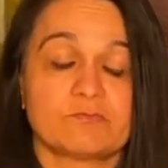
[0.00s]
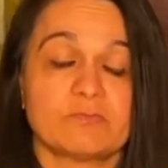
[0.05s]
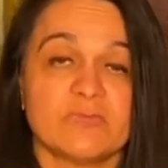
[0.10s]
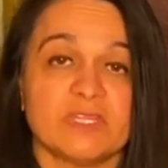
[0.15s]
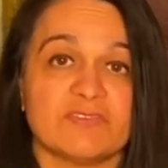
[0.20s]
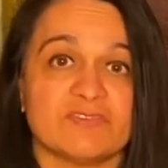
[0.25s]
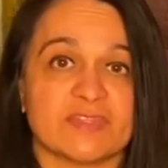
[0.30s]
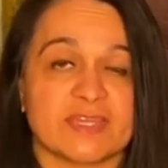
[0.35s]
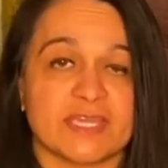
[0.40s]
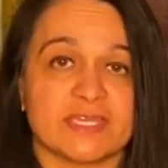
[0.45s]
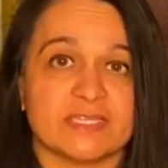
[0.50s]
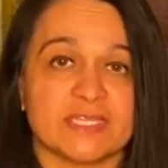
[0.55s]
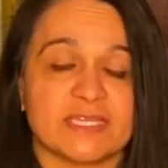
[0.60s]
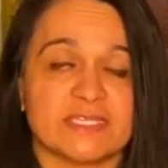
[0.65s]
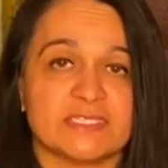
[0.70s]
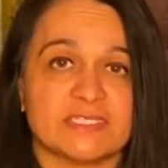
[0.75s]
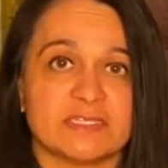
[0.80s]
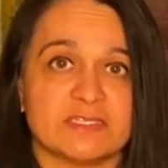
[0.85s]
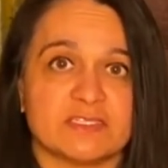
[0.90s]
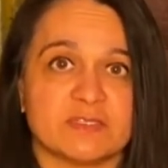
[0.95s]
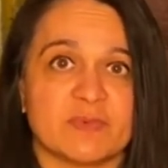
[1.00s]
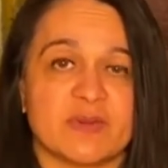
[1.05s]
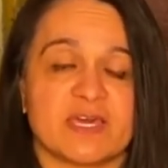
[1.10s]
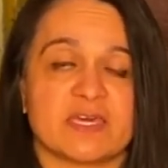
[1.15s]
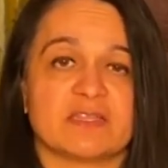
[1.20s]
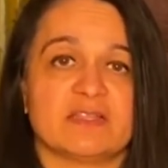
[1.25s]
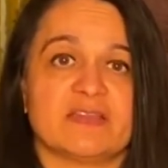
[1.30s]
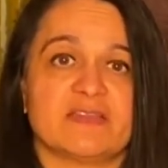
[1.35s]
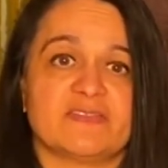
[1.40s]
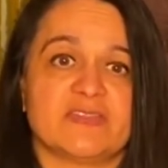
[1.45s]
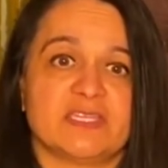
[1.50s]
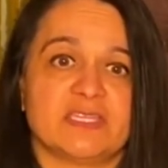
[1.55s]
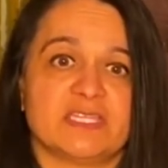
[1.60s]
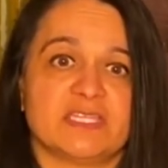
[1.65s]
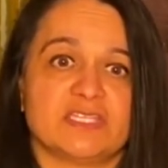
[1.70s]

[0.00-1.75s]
If they get lazy on the bottle and they need